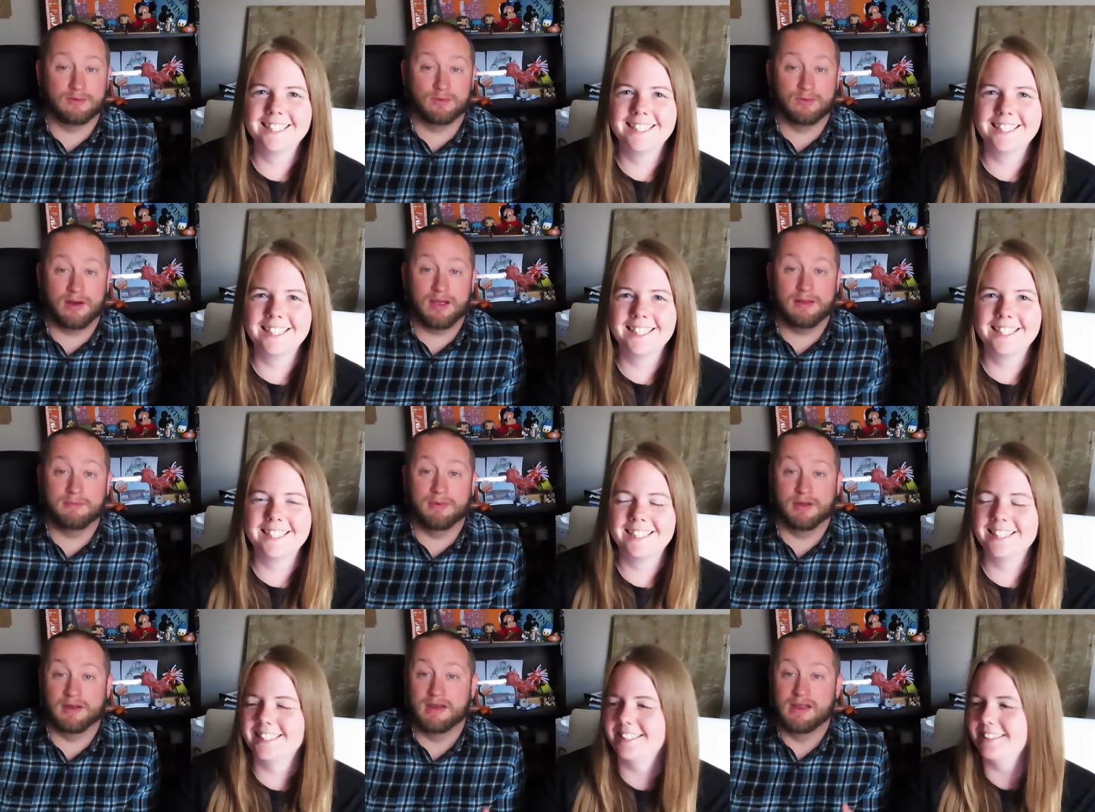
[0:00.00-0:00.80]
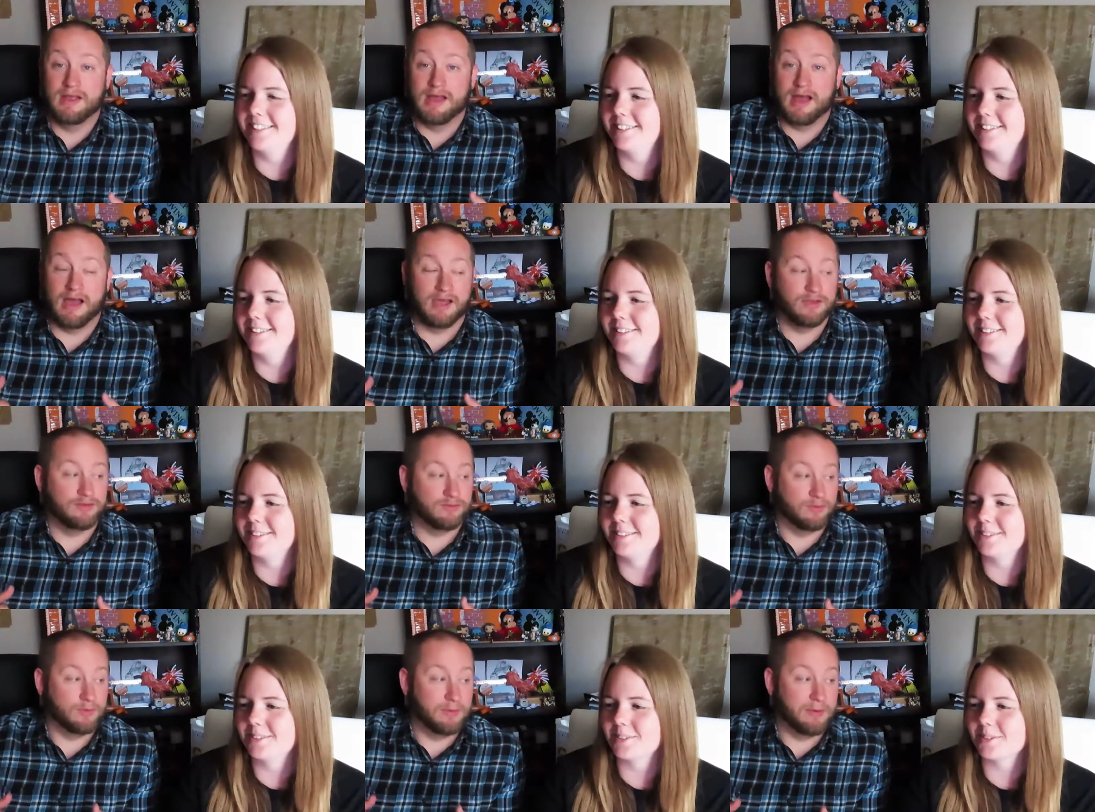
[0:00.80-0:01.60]
Speaker 1: it's an old ride, but I
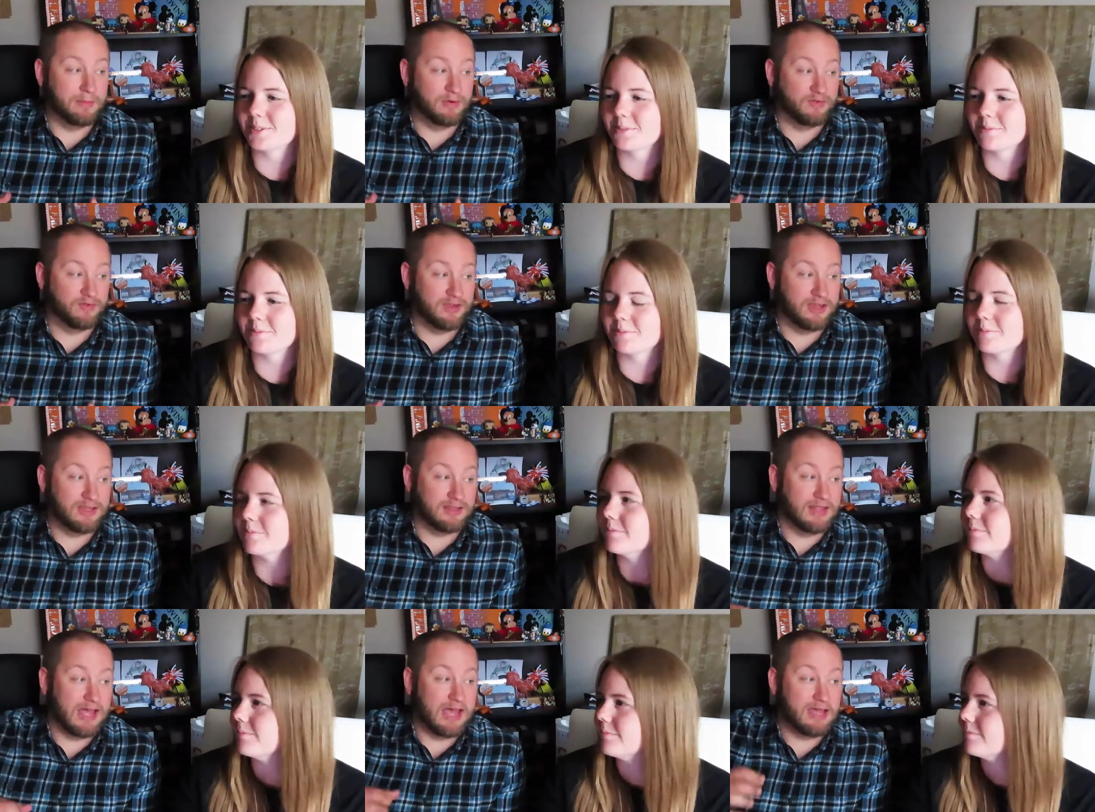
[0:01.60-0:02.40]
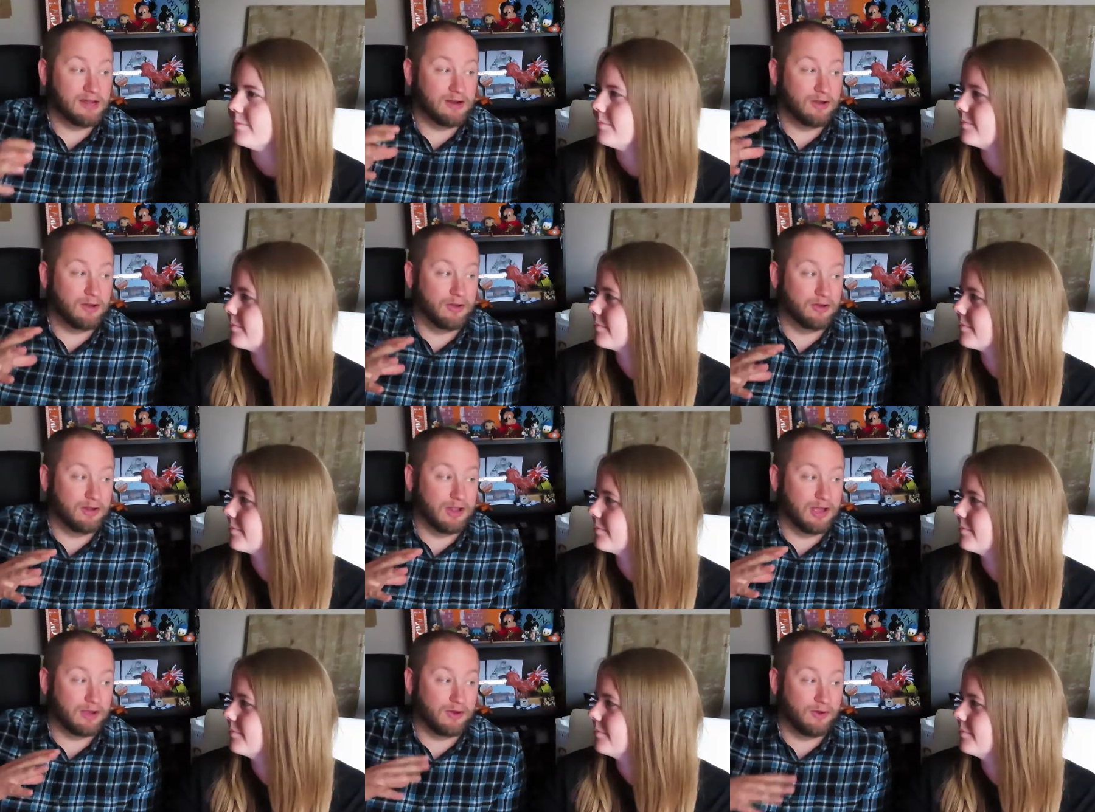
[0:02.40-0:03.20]
used to remember seeing that
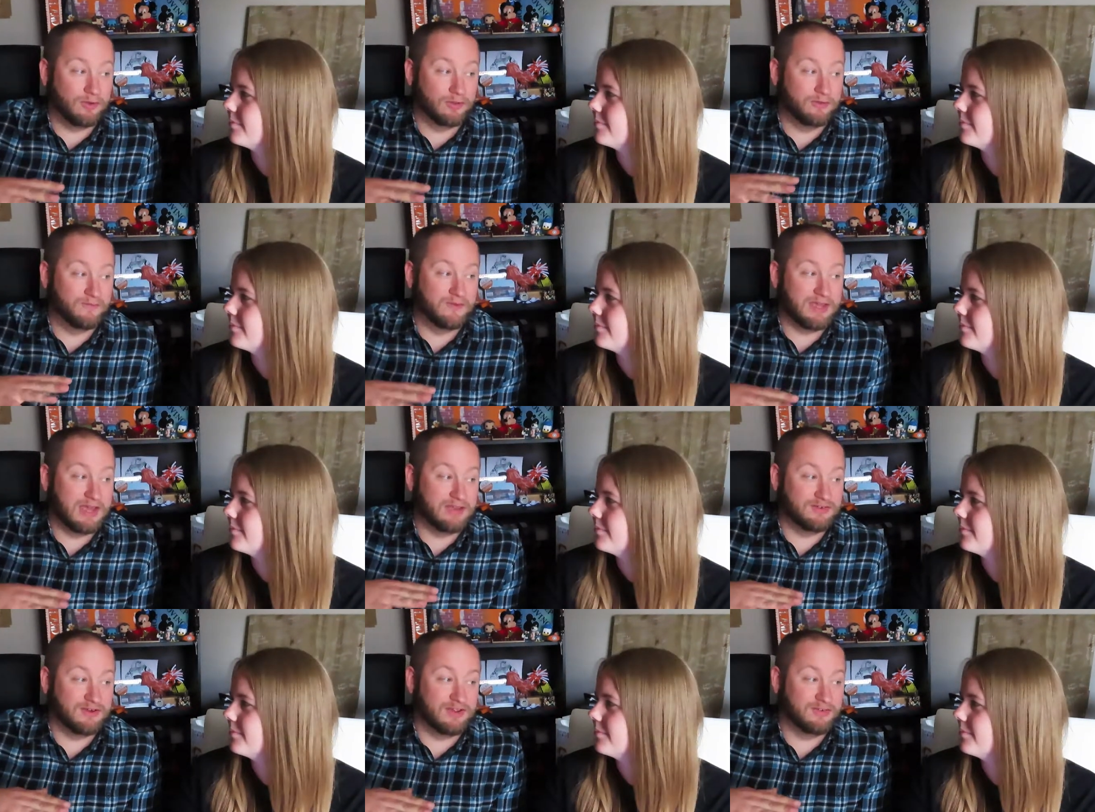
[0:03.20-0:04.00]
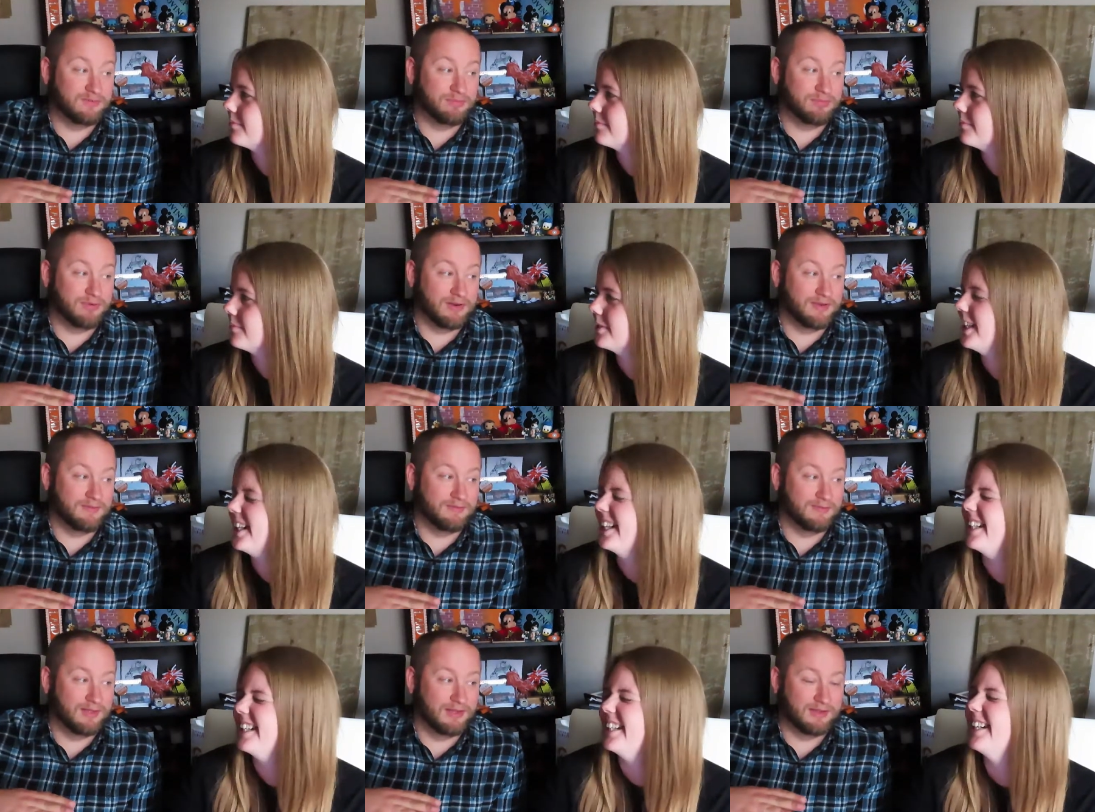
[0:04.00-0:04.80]
on like all the VHS pre
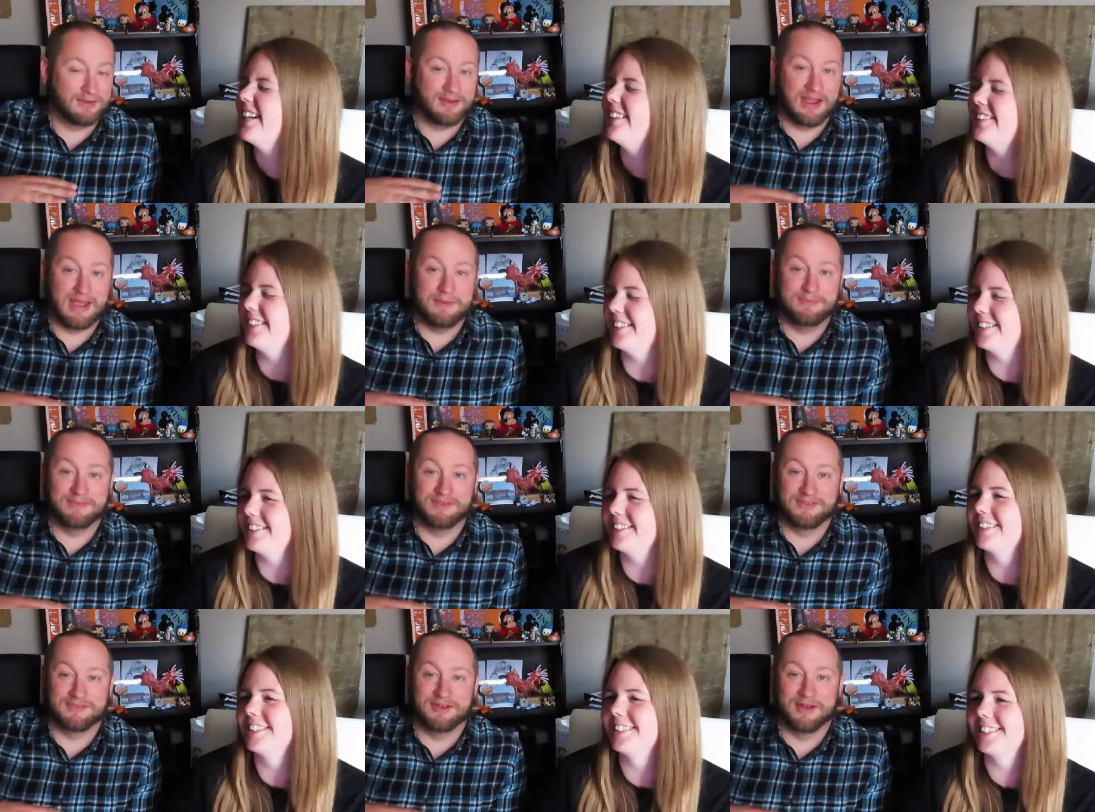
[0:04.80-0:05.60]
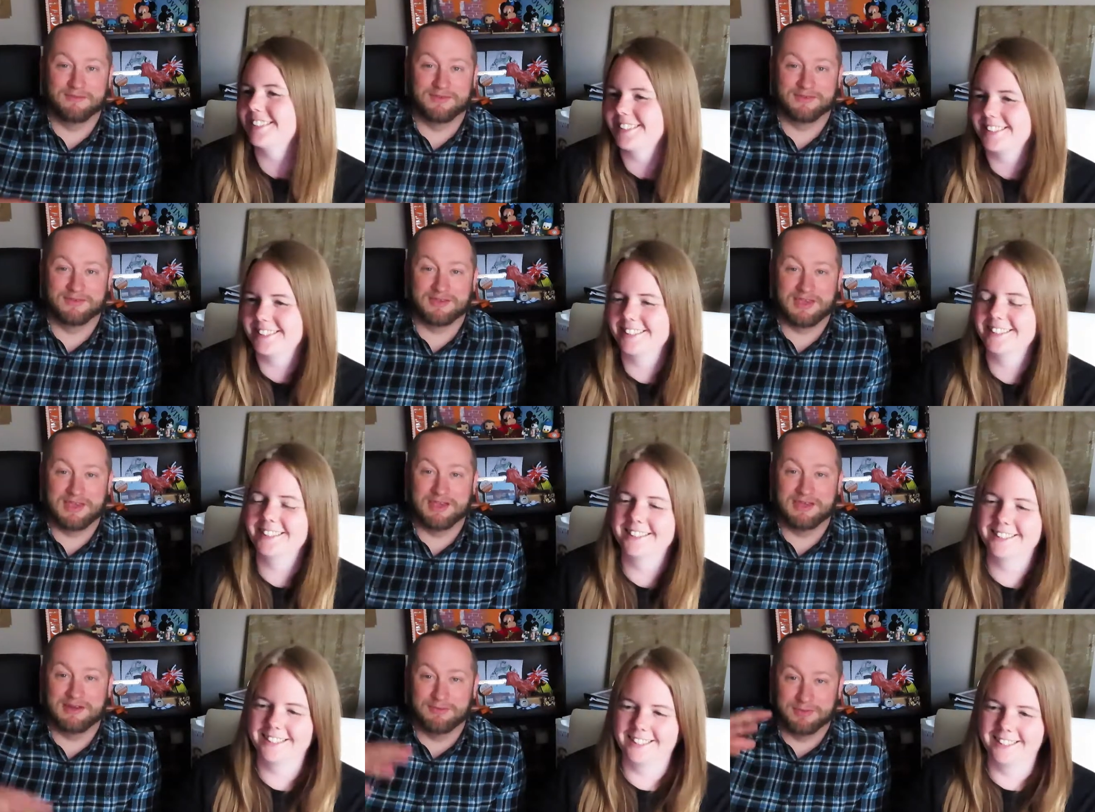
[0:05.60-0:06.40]
like oh, tapes yeah. and stuff as a
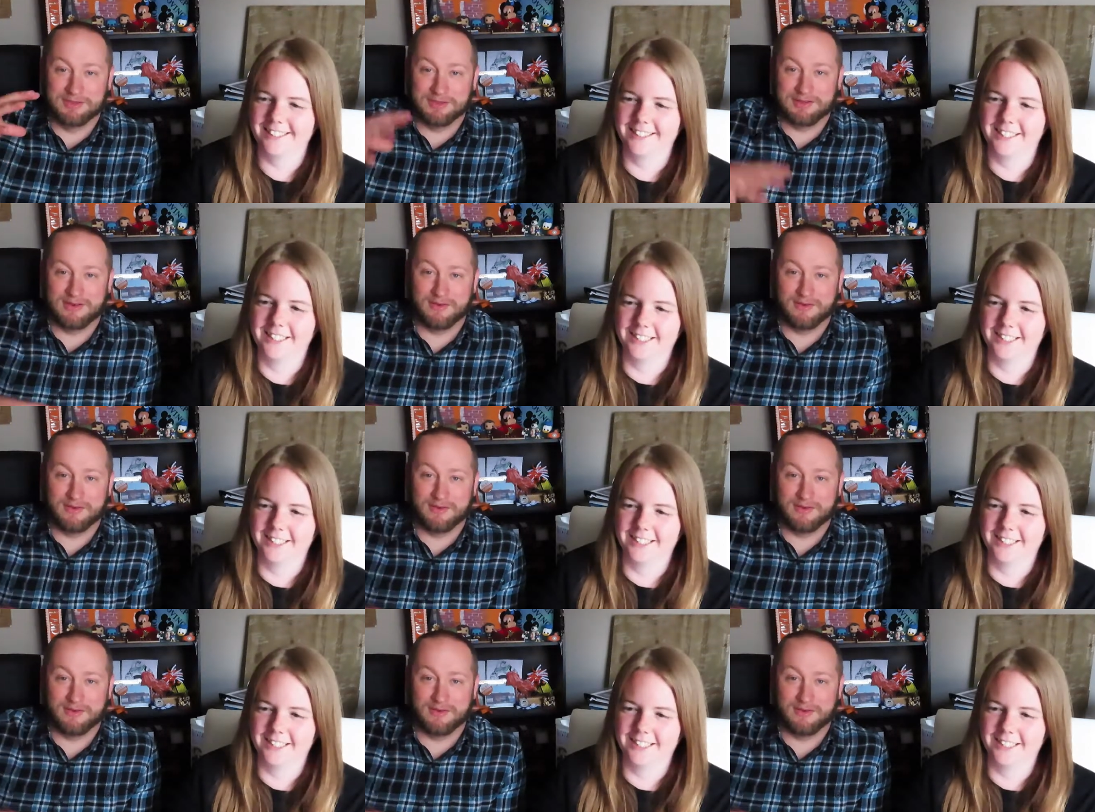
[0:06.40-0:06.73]
kid with the